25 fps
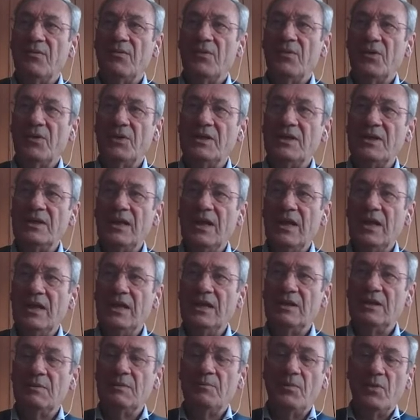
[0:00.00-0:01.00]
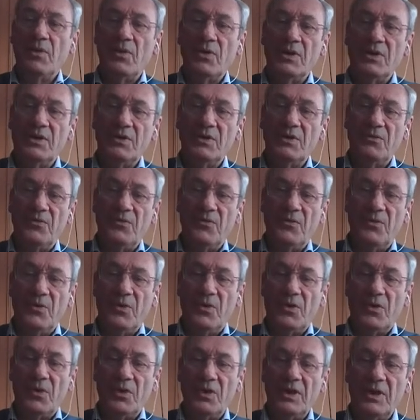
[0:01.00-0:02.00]

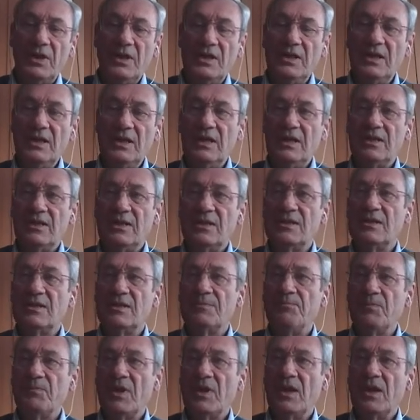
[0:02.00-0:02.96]
48.4 years.